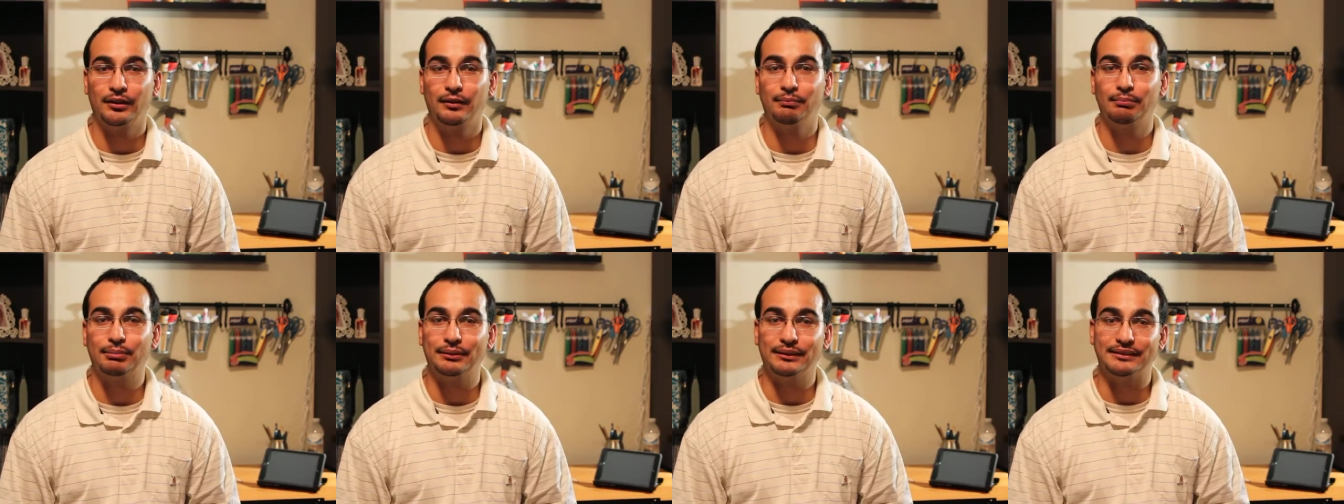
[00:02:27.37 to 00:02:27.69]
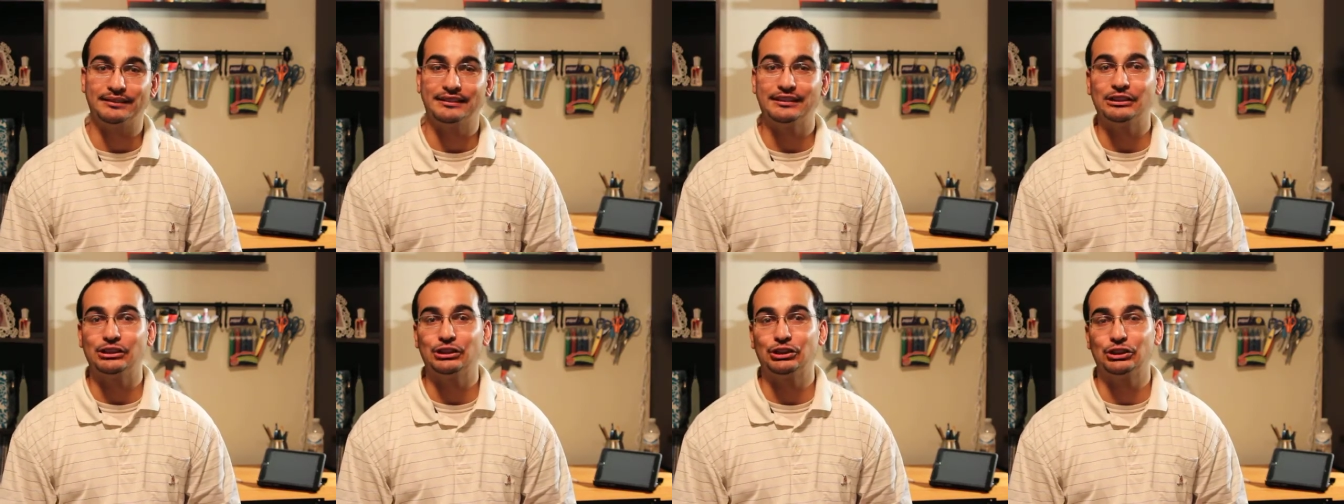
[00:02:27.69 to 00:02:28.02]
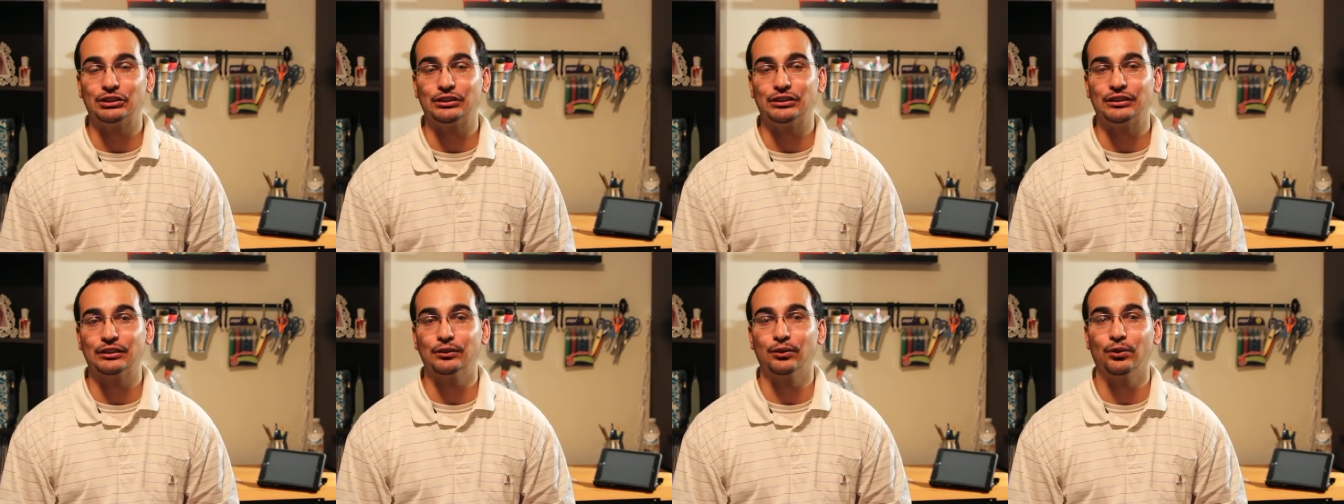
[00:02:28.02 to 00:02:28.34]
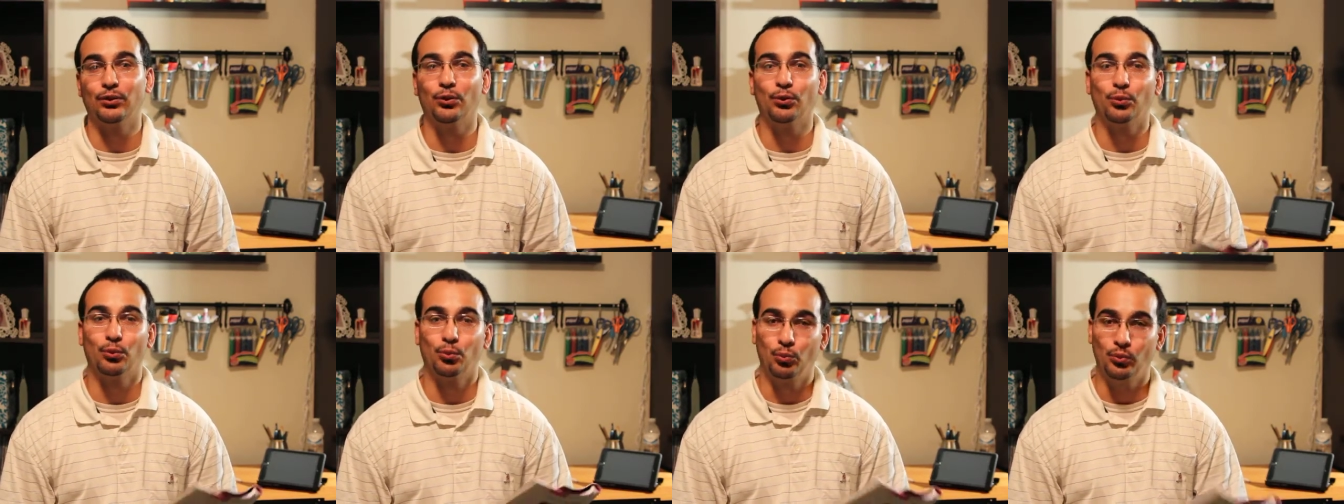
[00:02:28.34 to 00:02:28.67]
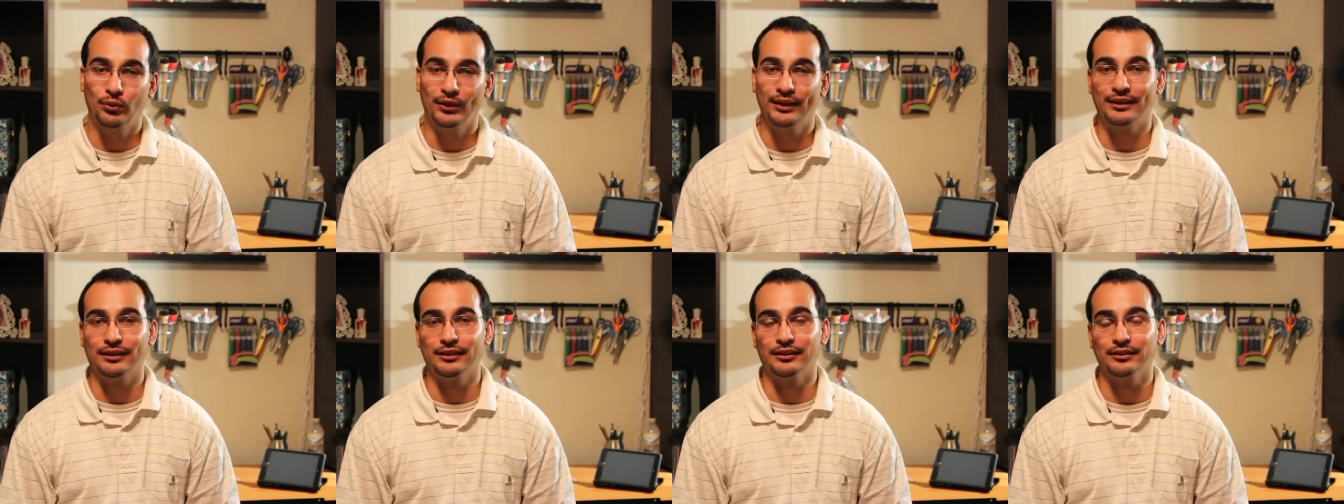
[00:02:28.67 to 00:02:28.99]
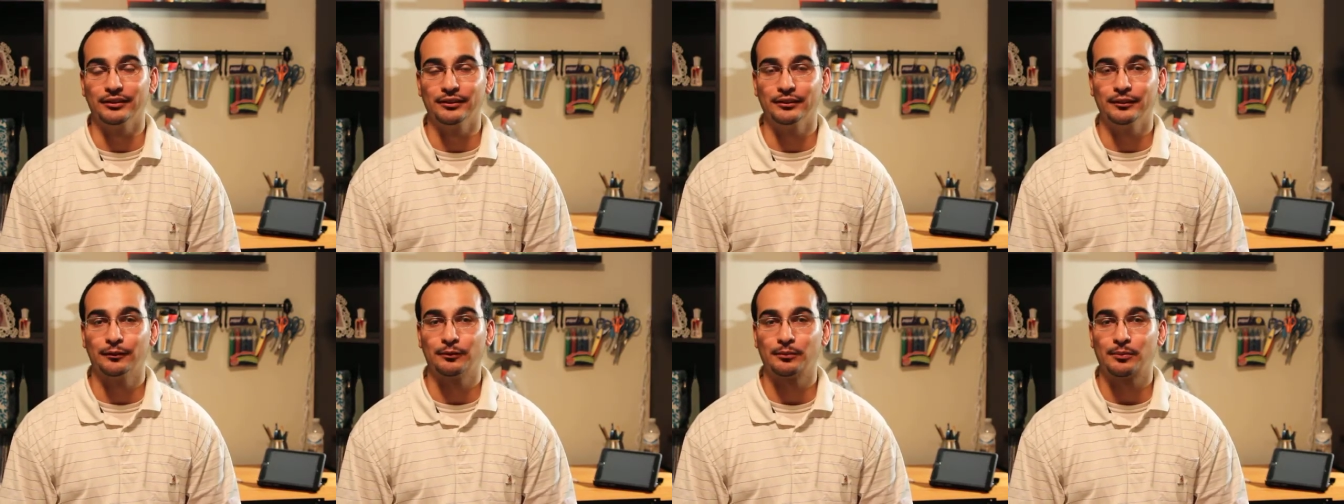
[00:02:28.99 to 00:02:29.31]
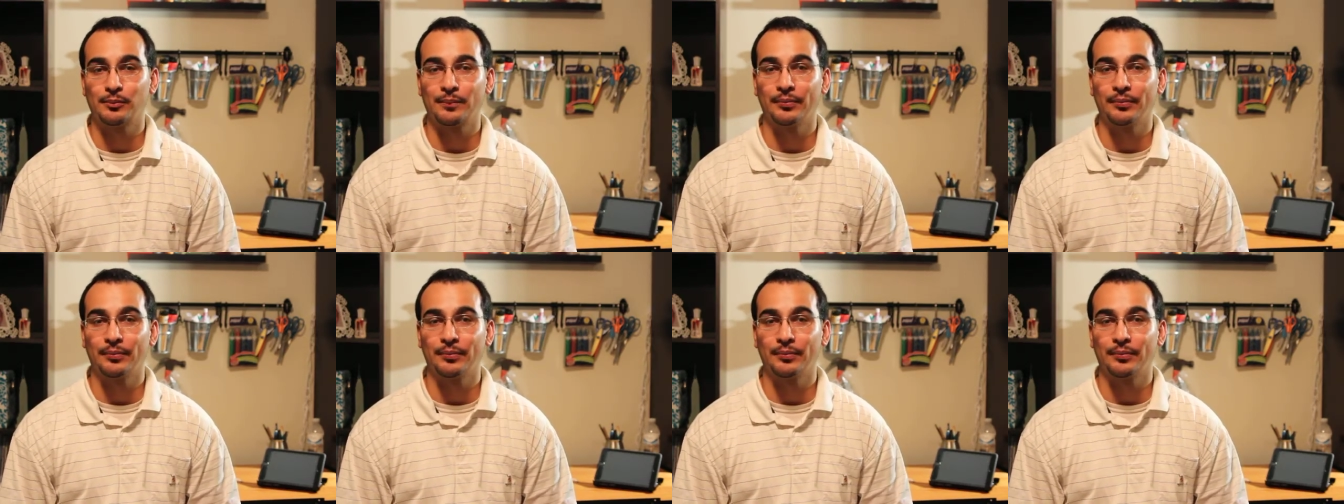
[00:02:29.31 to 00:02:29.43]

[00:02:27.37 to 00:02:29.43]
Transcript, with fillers: position or will